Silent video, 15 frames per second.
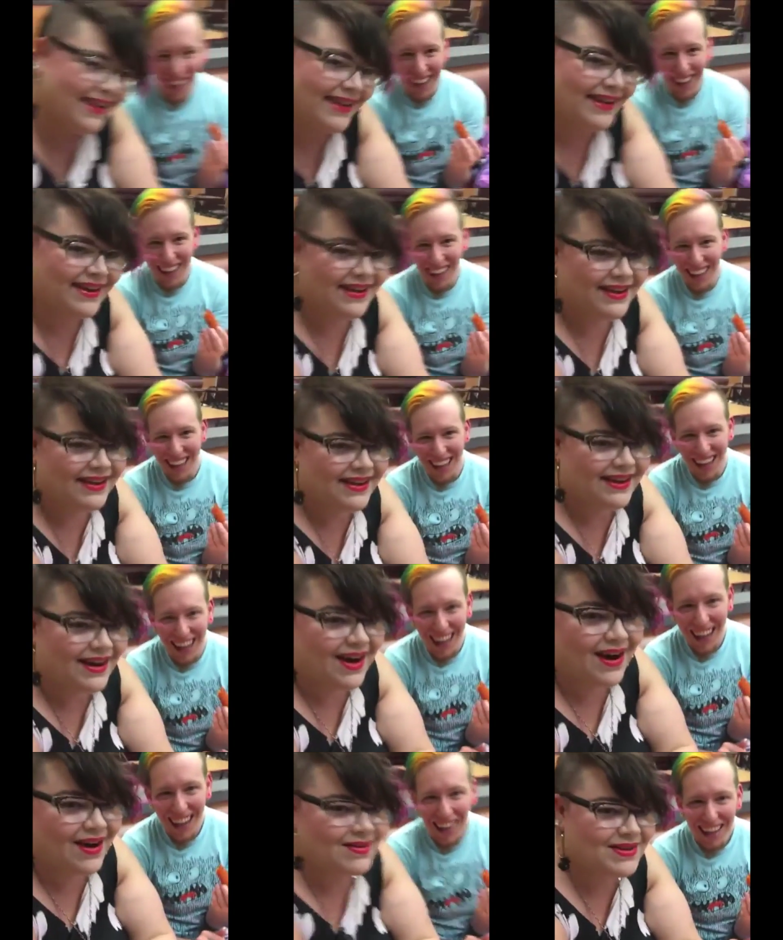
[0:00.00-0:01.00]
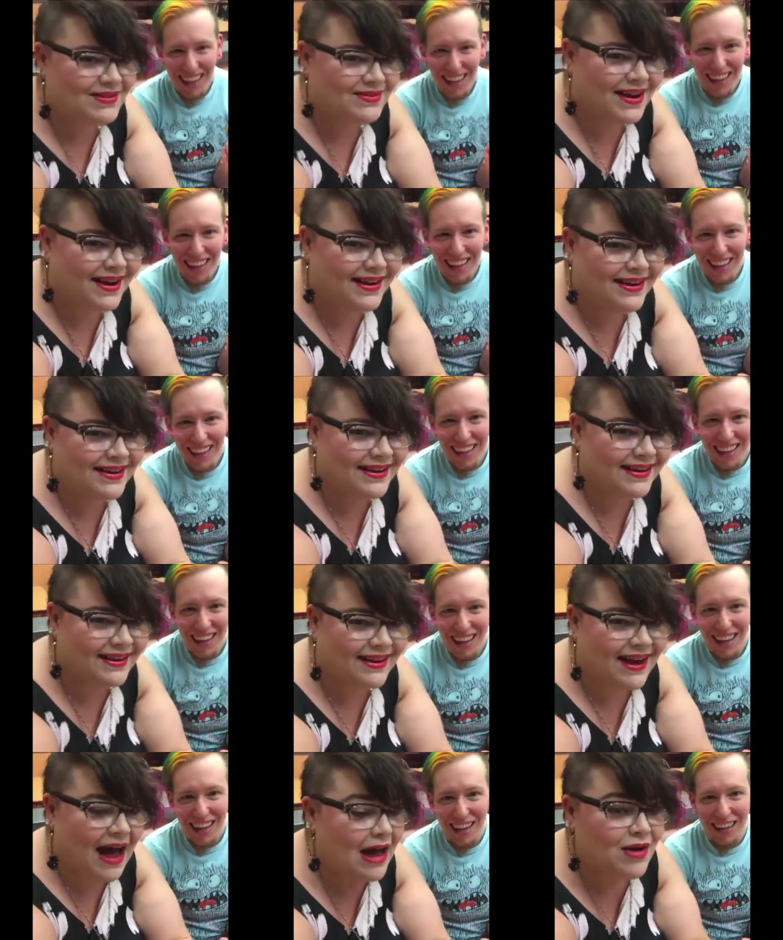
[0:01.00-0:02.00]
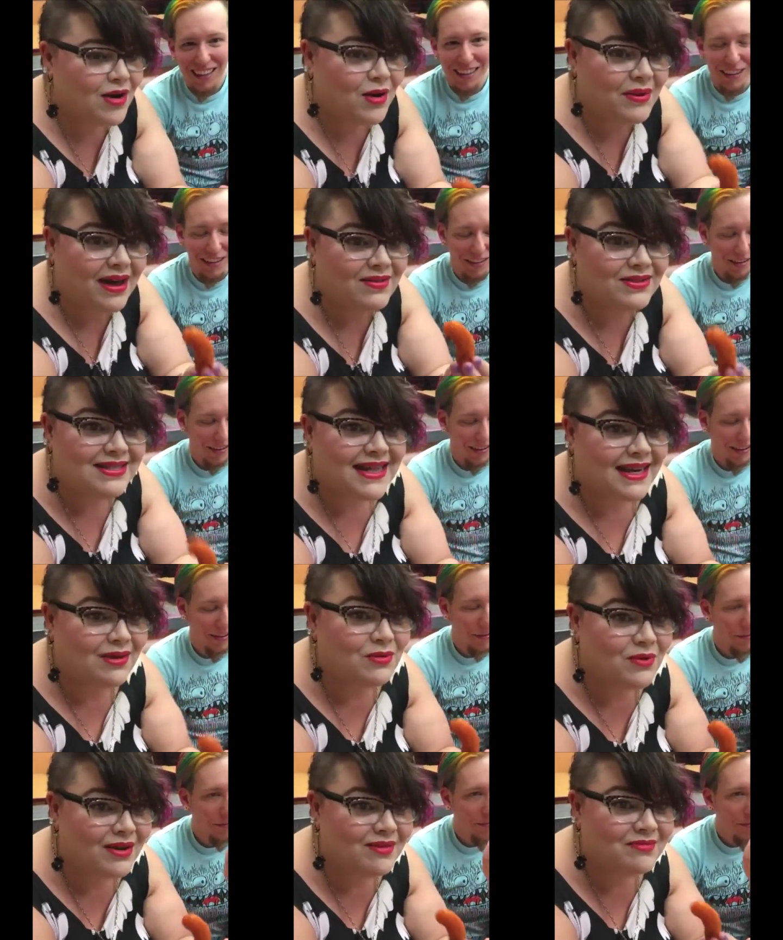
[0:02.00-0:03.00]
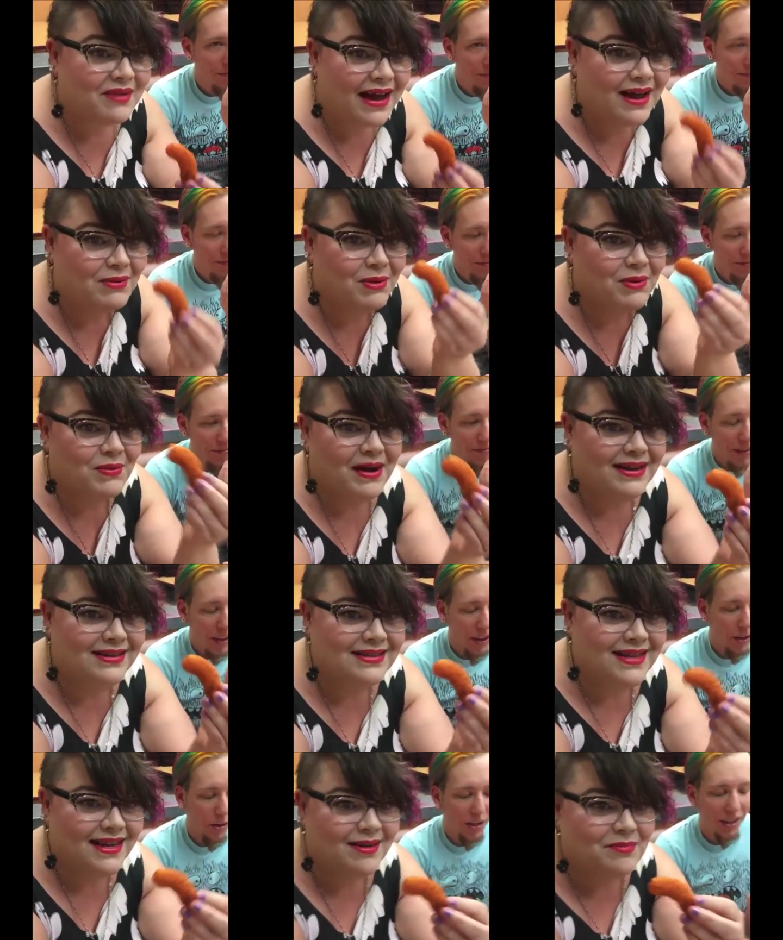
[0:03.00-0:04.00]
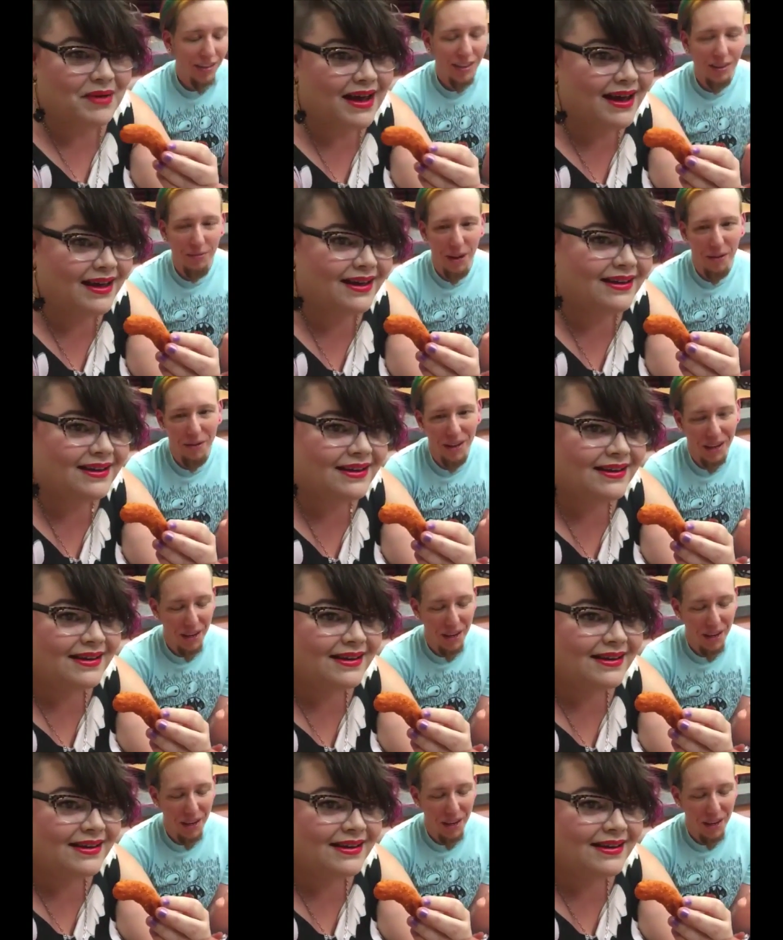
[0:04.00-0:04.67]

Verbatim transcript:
Speaker 1: Uh-huh. Are we ready? I don't know. We haven't taken one bite. We're waiting to take a bite.